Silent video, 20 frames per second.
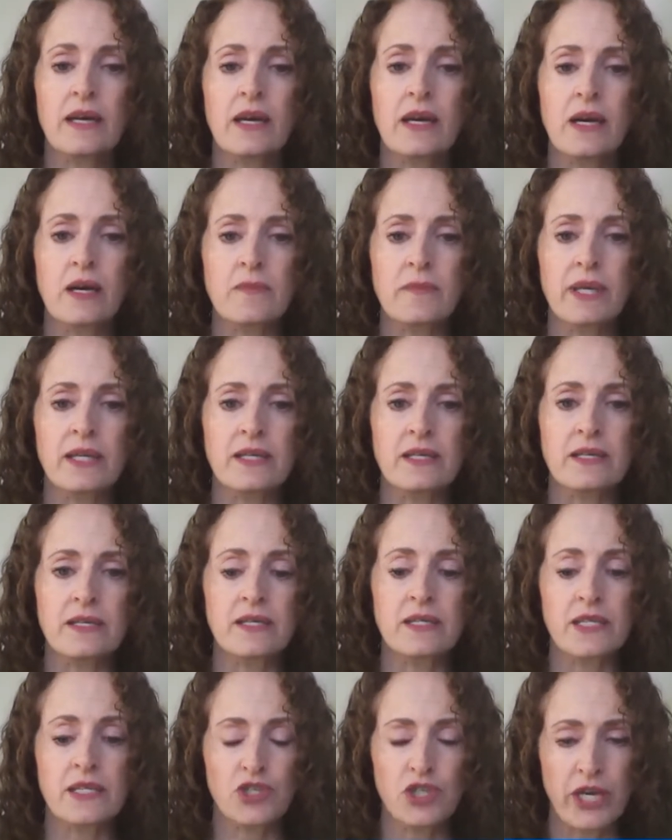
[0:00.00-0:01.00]
It
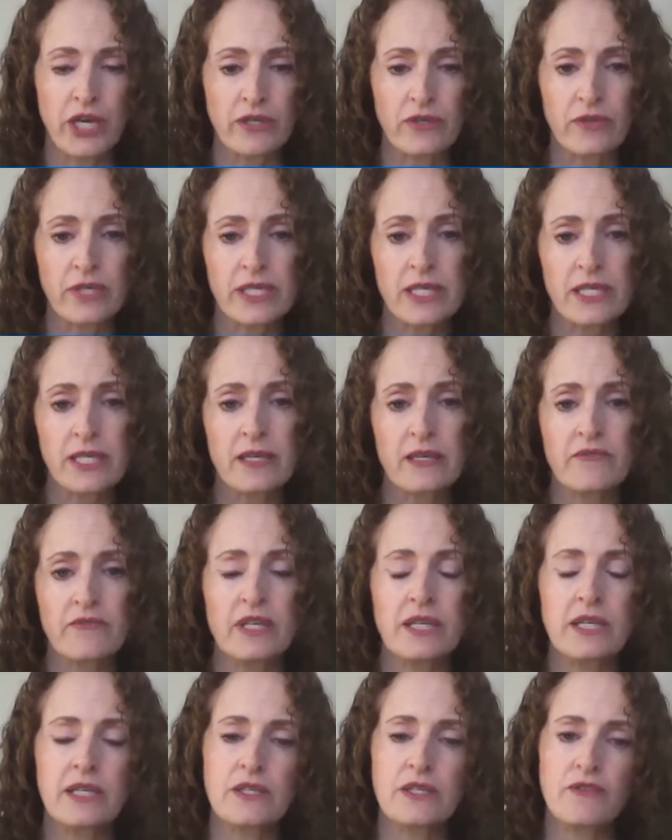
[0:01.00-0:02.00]
is degenerative.
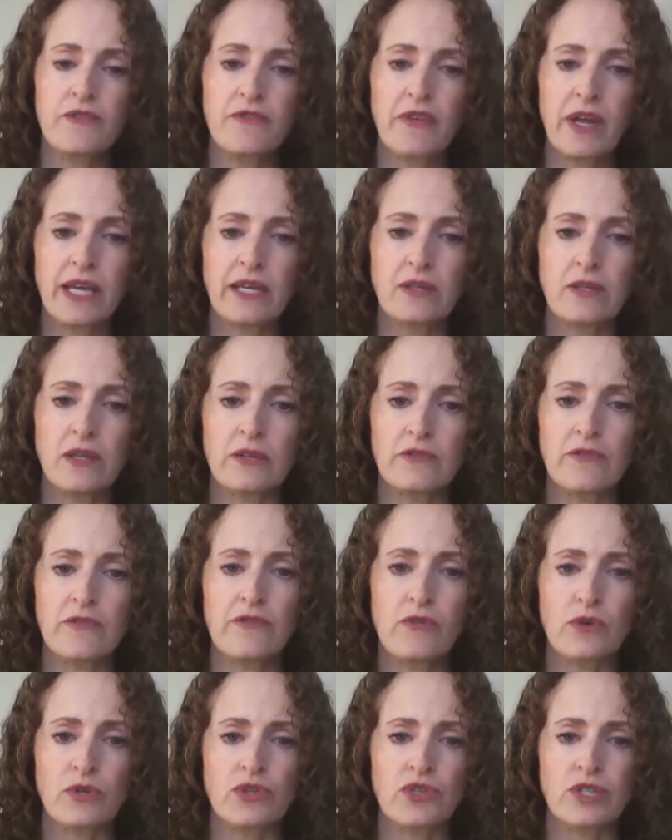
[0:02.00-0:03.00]
It is fatal,
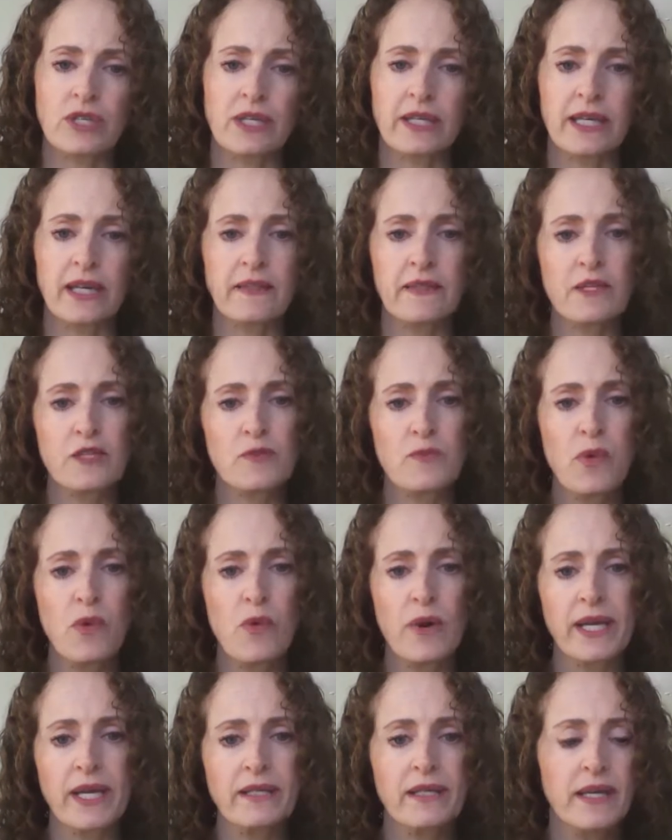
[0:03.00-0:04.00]
unfortunately, at this
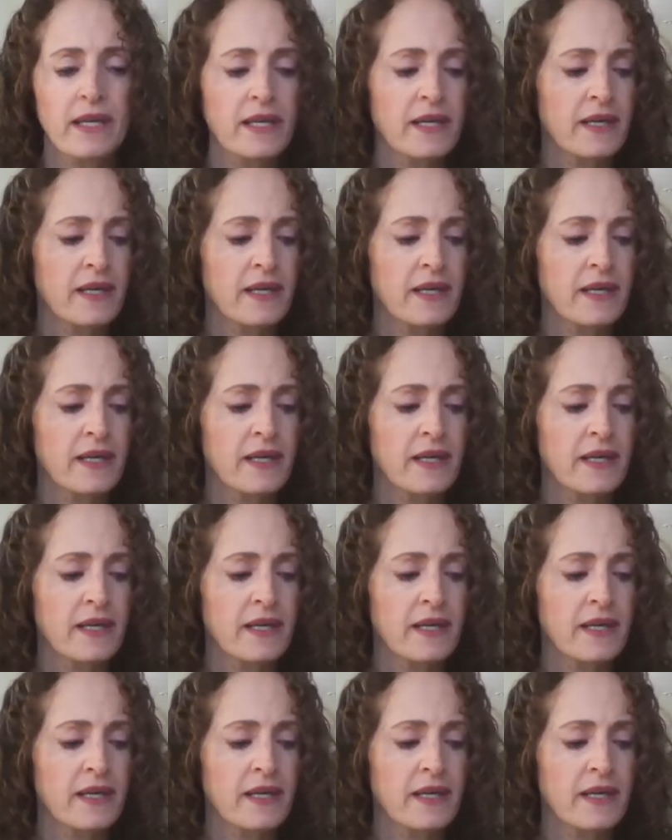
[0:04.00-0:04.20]
point.